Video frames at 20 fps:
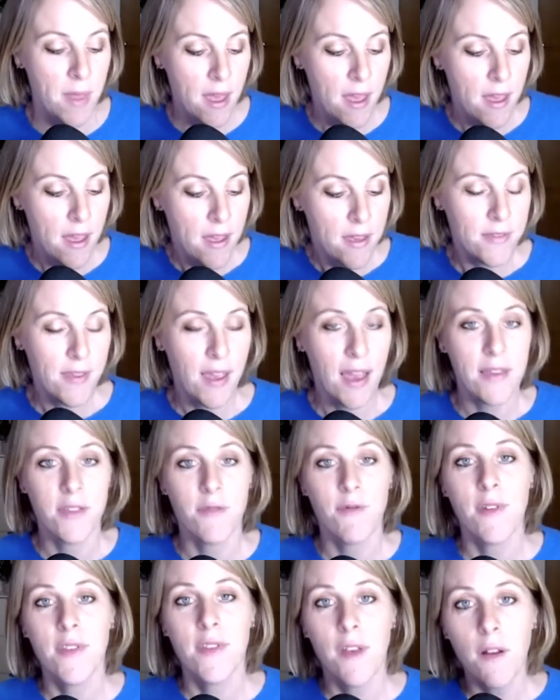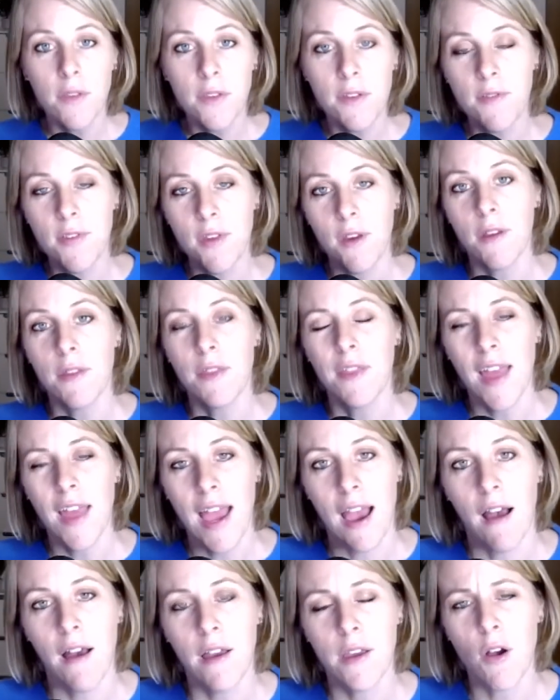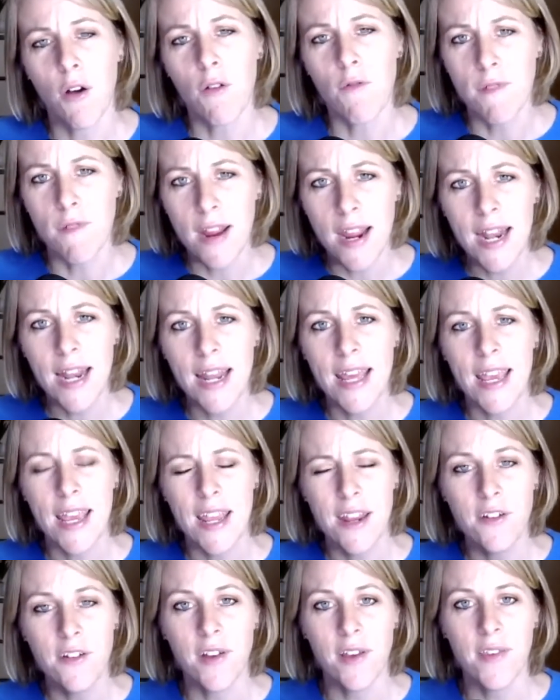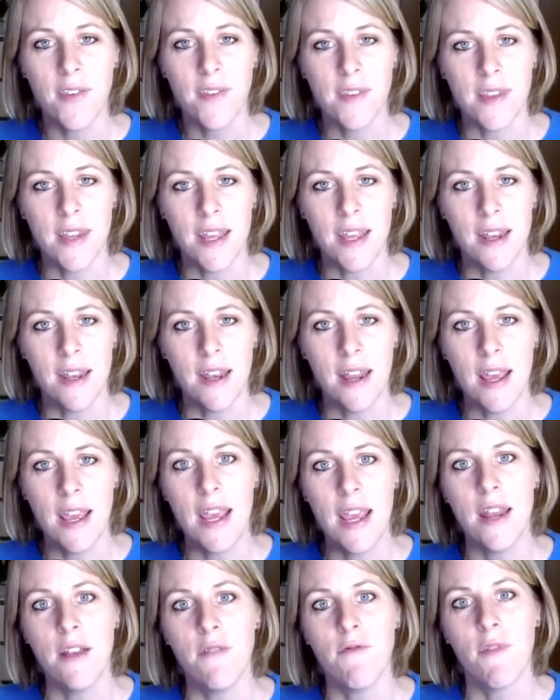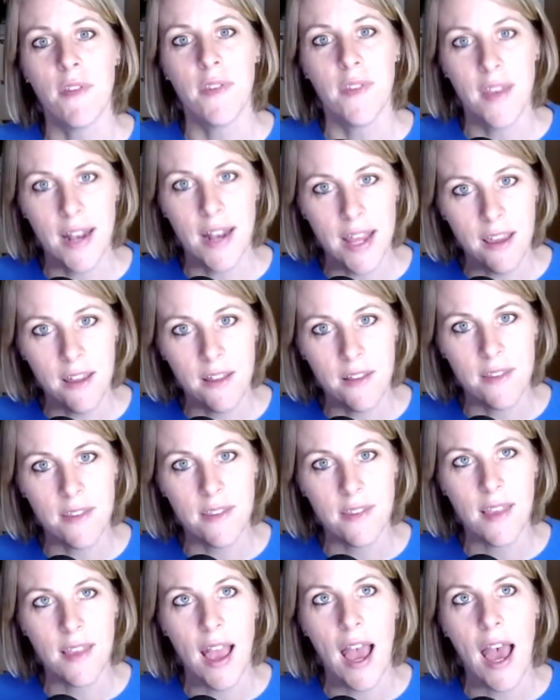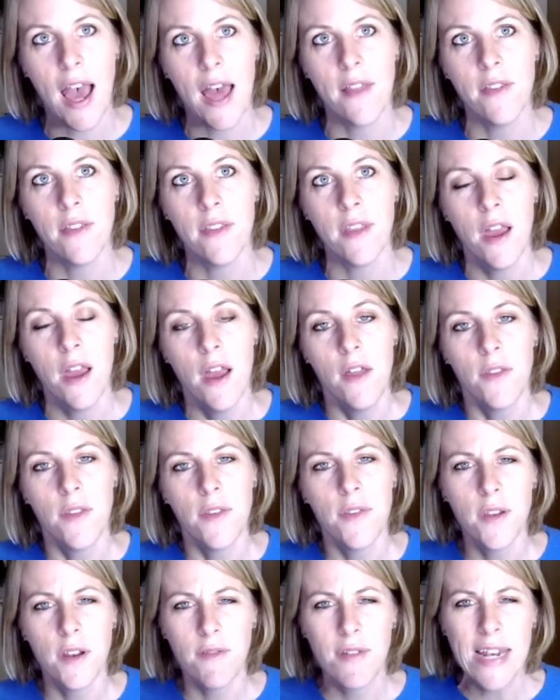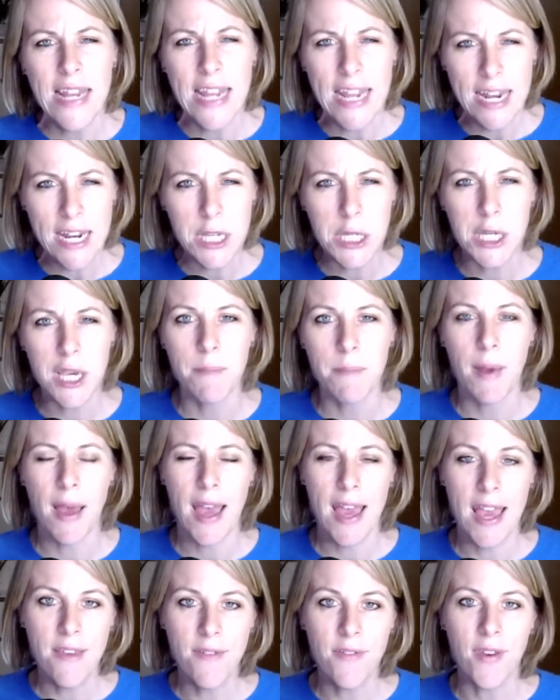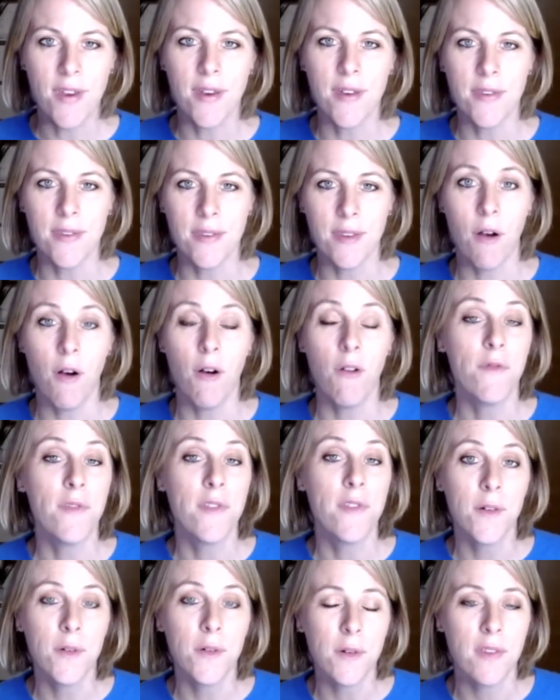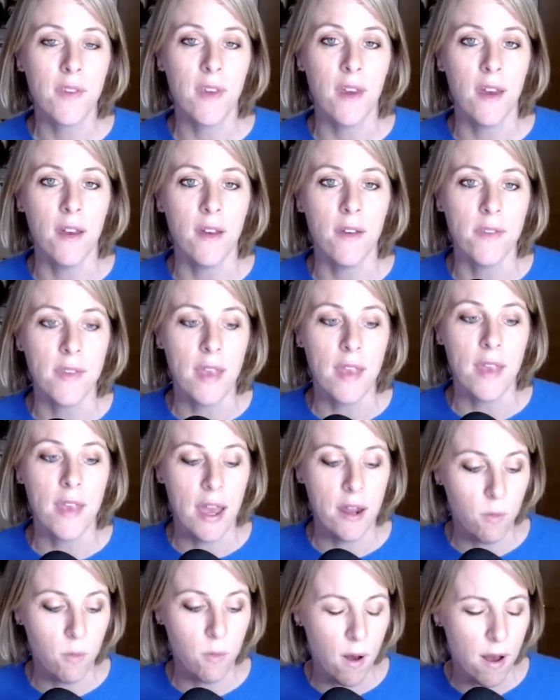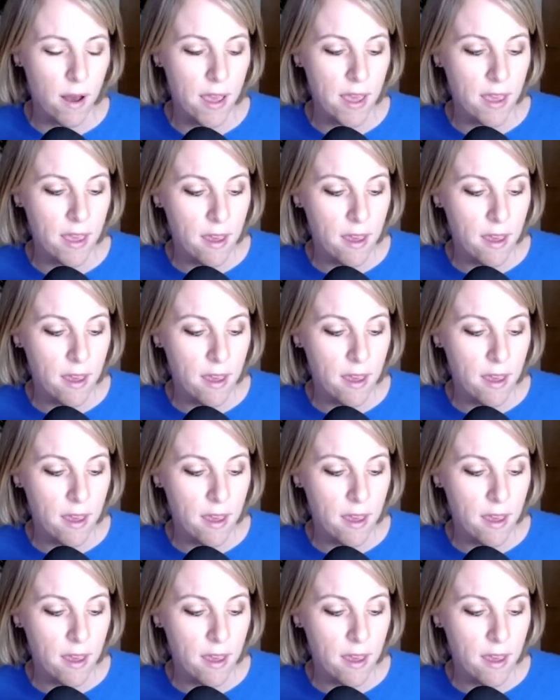So as a result of doing that, I got really interested in, in resilience and the sort of leadership behaviours of doctors and why